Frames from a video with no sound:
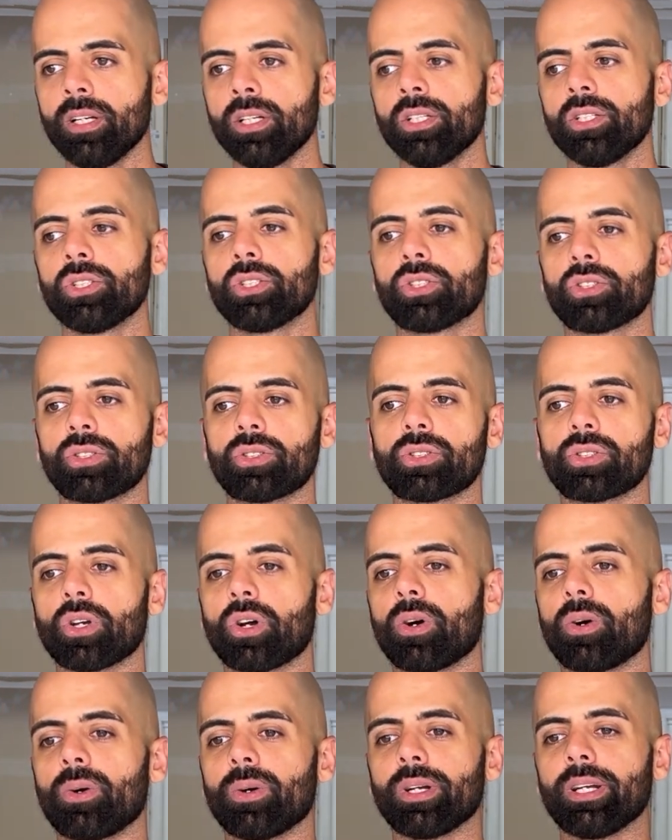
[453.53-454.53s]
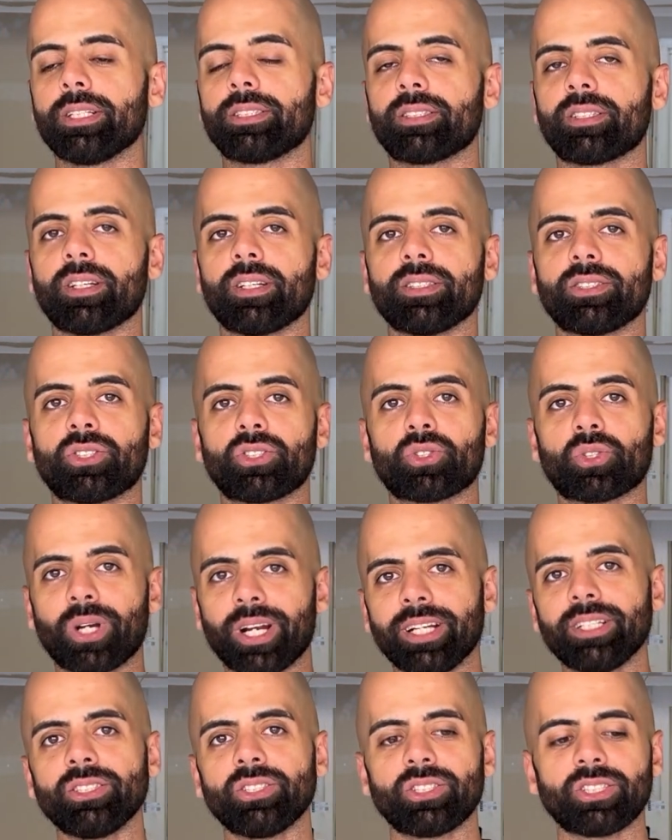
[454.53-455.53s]
So it's a
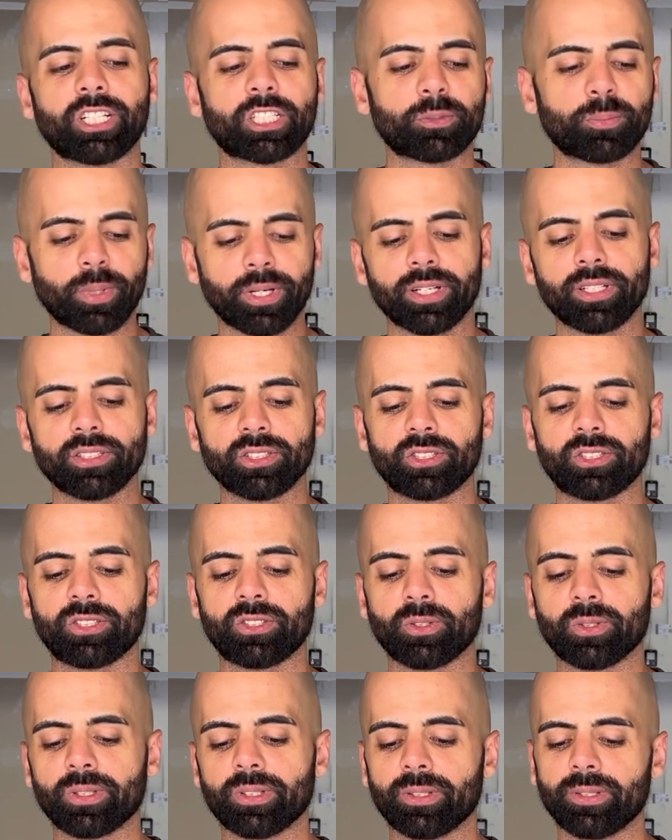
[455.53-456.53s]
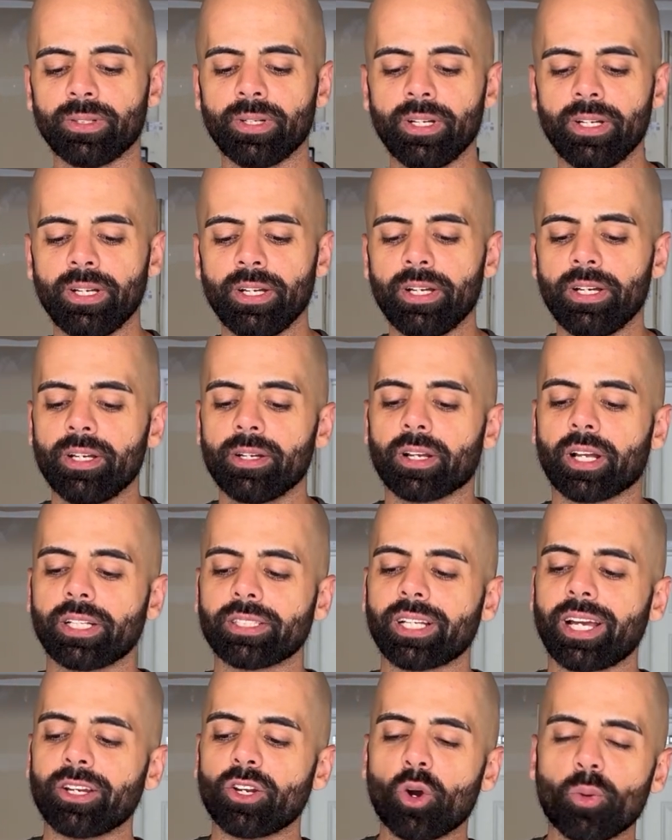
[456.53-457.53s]
strange experience because
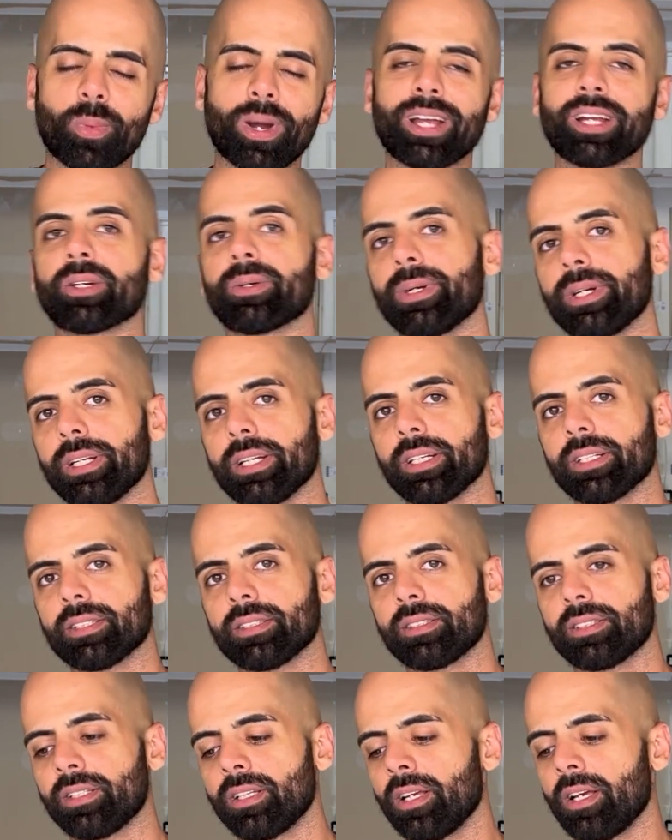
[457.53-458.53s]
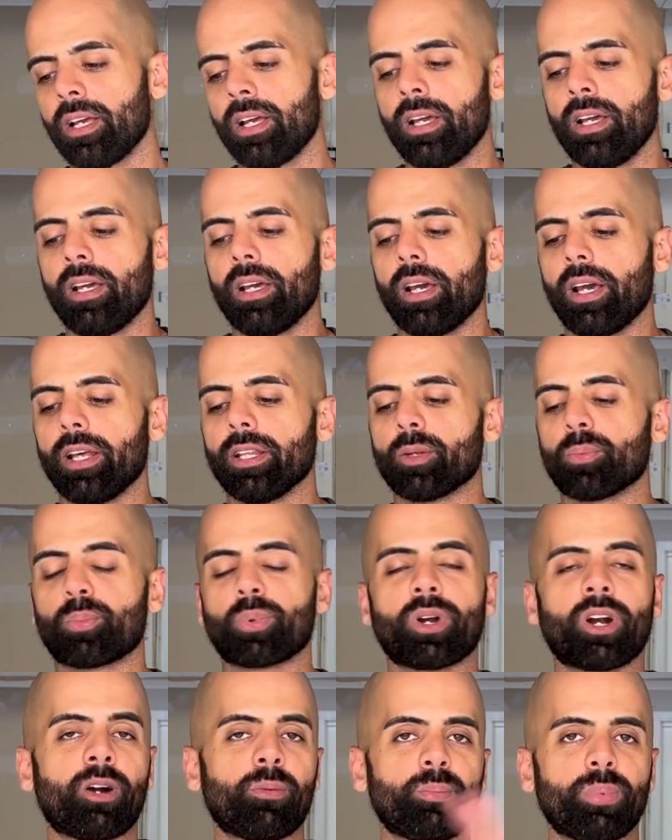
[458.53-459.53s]
I know my ingredients and the
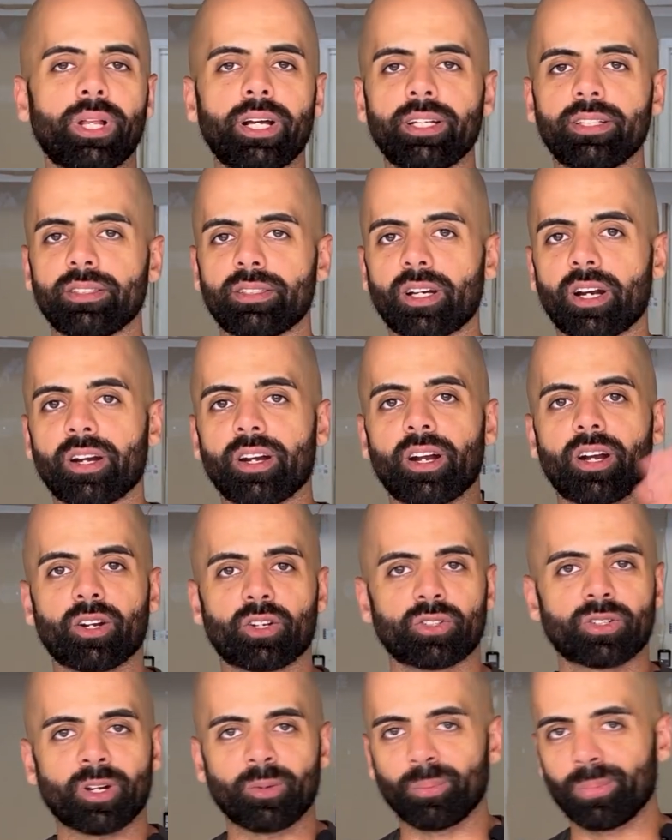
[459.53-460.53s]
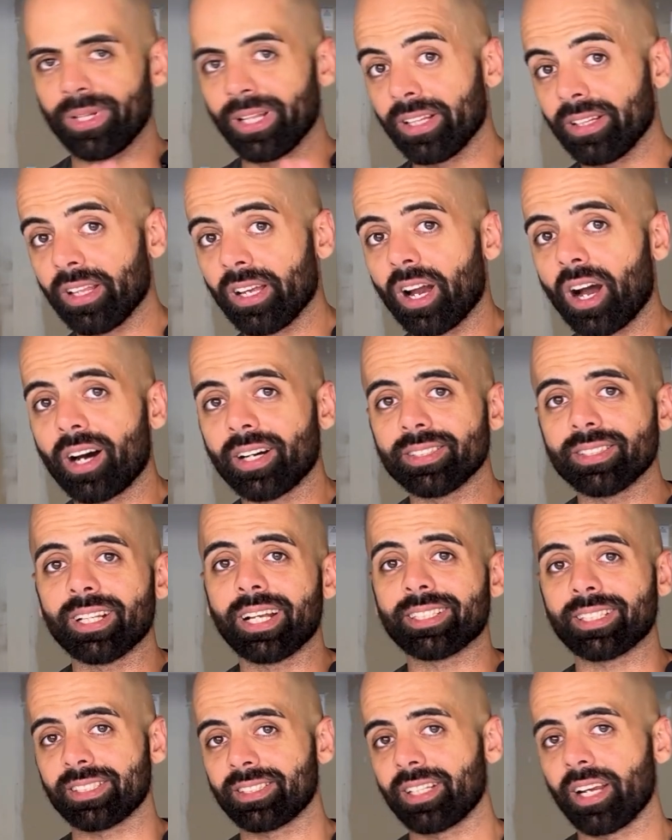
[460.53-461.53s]
prompt blends are completely
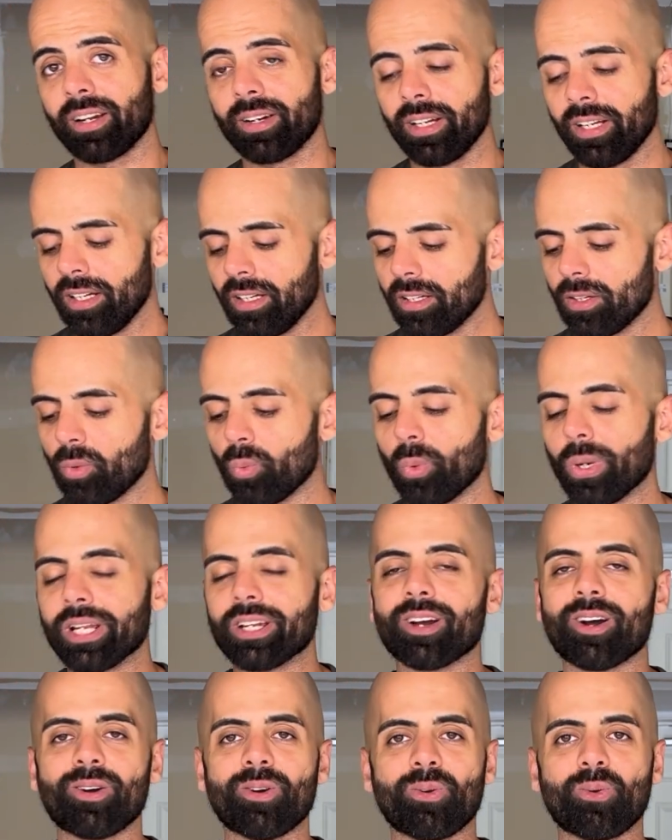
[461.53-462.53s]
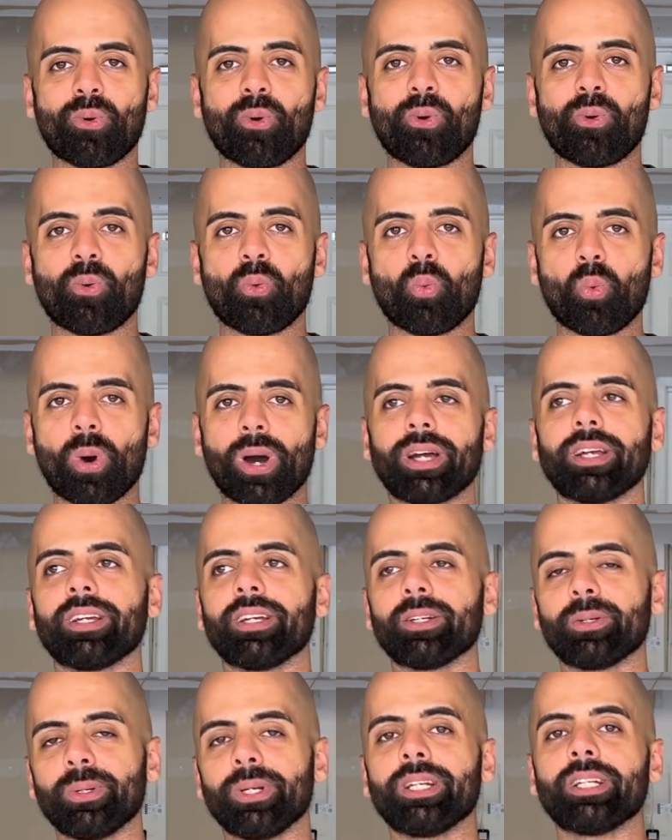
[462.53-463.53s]
unnecessary. We know what
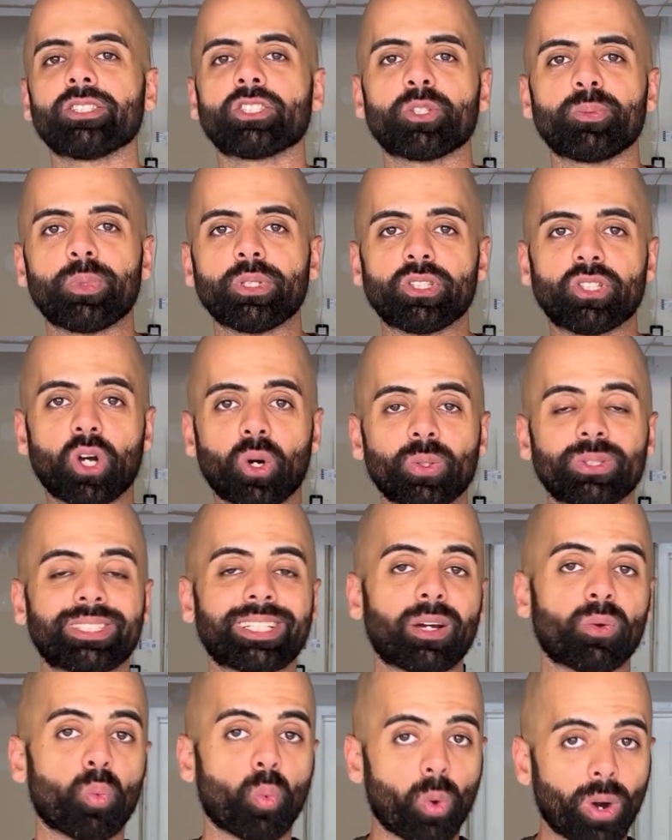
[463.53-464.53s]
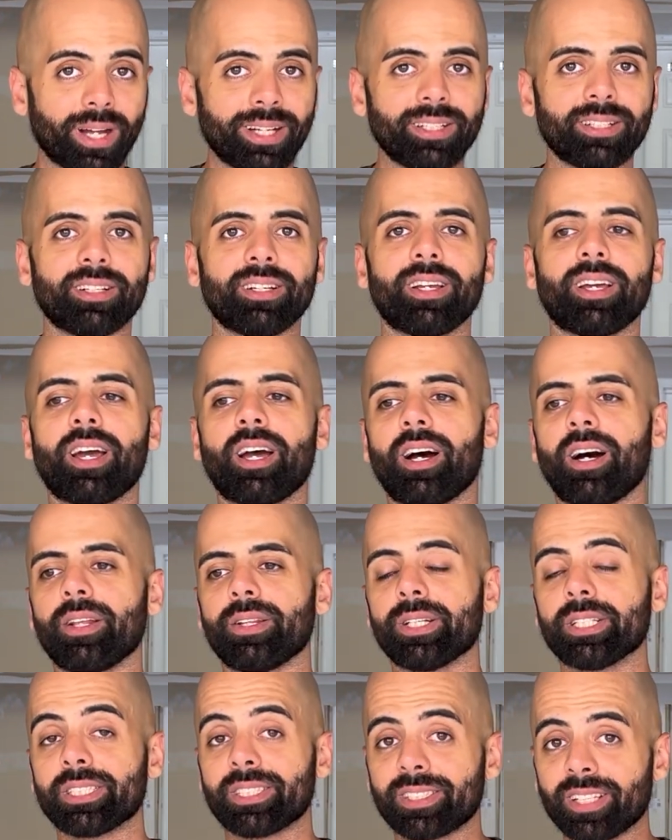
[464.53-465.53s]
ingredient should be dosed at what.
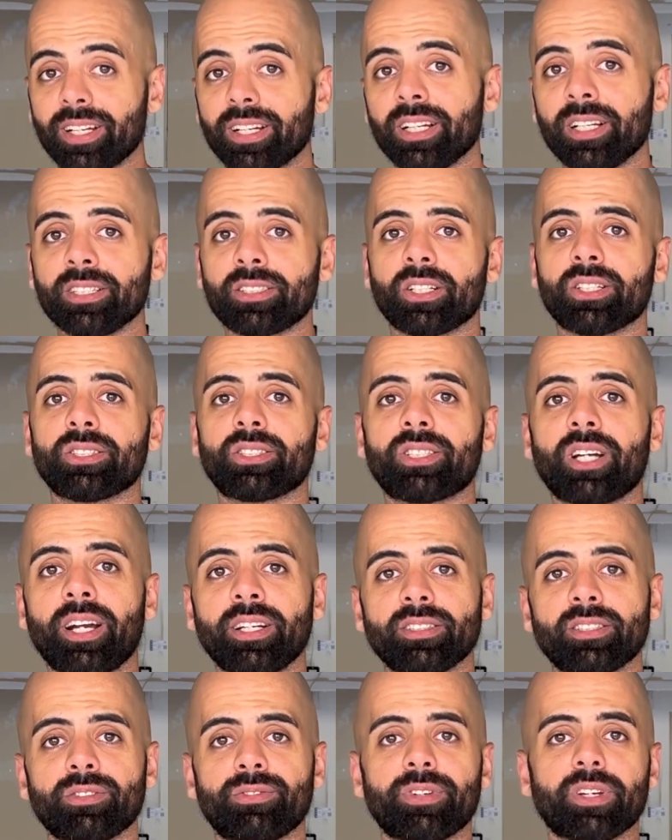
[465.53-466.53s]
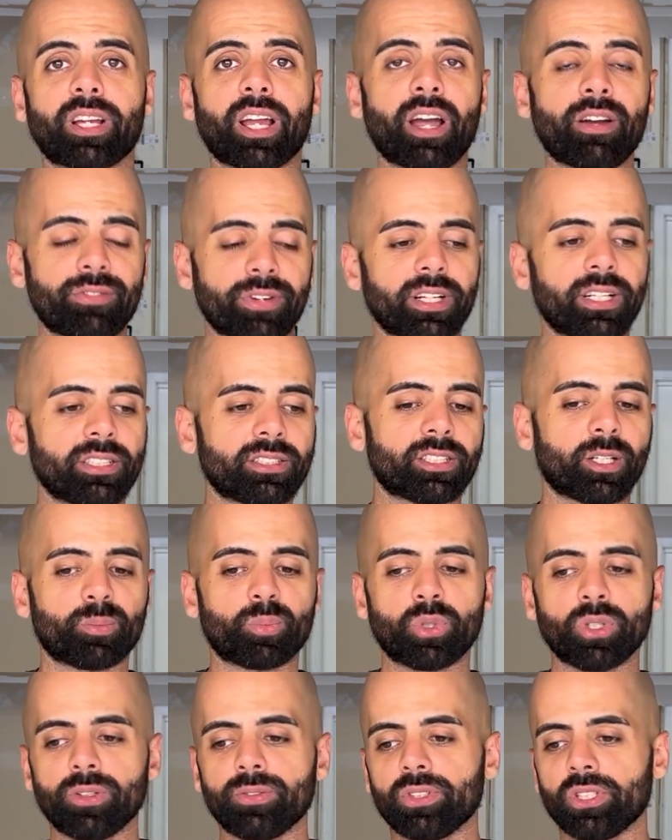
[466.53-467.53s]
There's studies, there's scientific evidence that
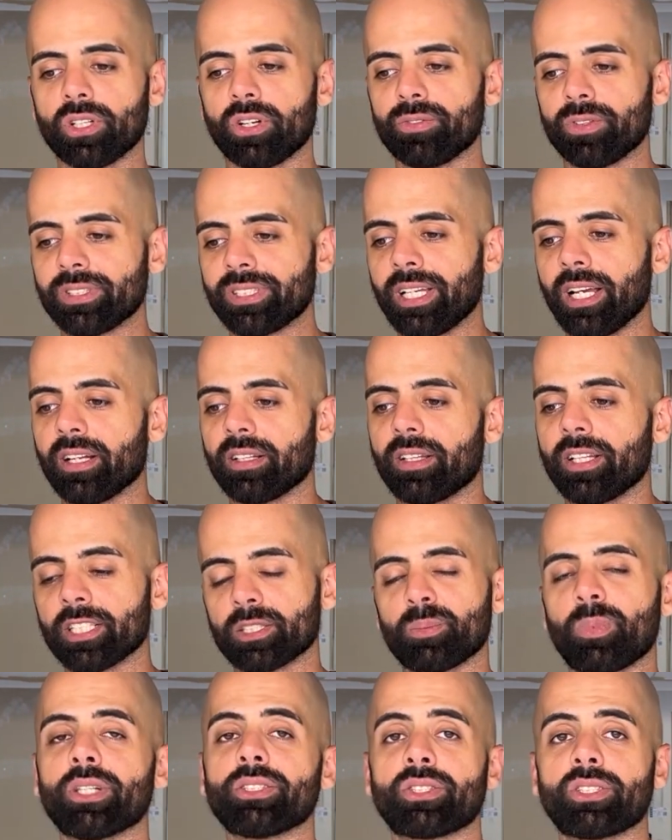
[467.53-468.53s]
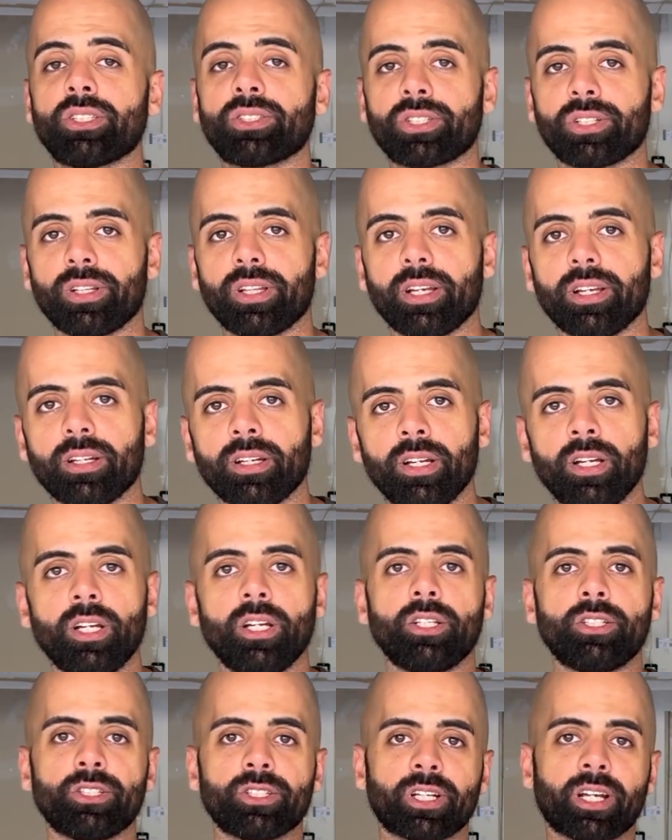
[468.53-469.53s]
proves, you know, if you take this much citrulline,
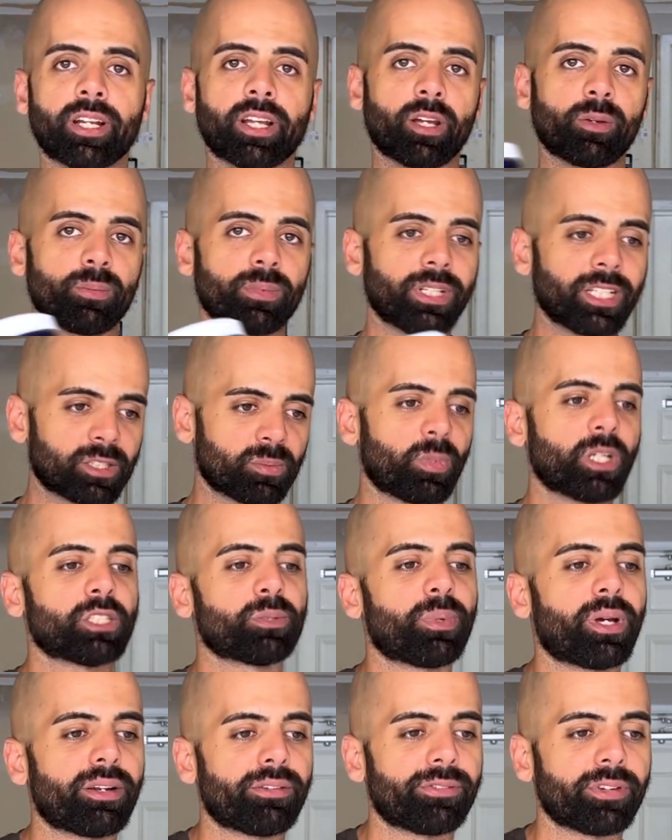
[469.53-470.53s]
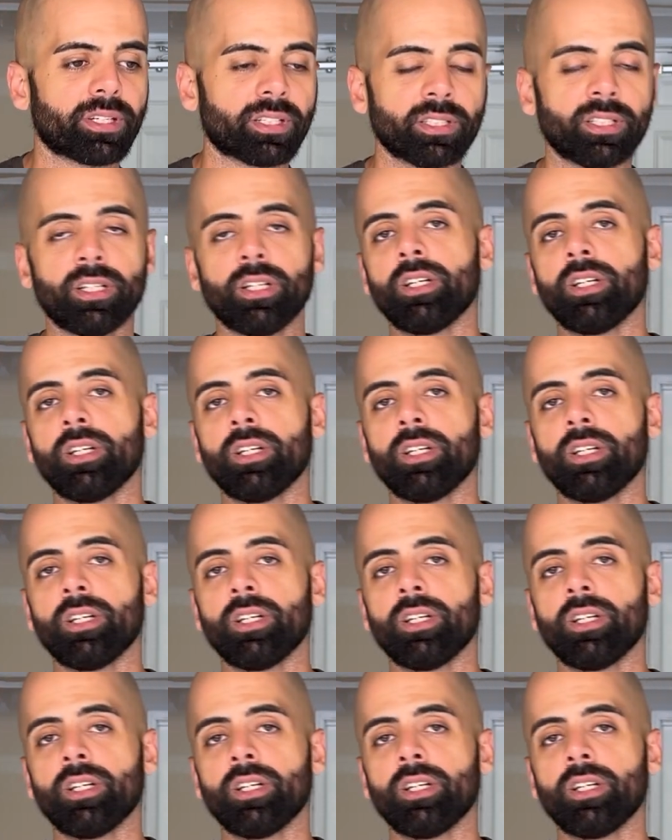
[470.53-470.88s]
you're gonna get this much benefit.